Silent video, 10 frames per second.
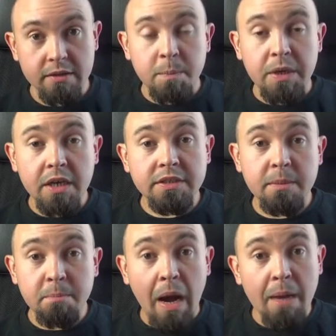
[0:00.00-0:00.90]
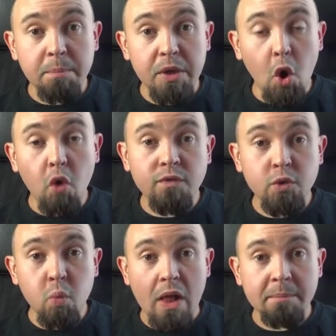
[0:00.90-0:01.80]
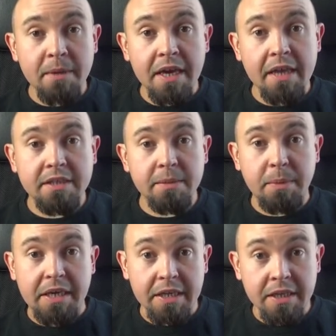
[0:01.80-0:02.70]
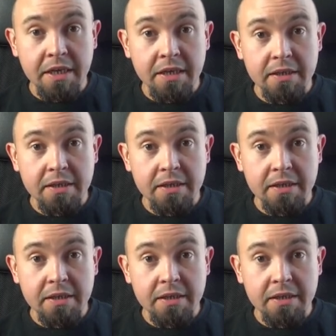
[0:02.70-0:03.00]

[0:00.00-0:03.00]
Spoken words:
Because it might be overwhelming at the beginning,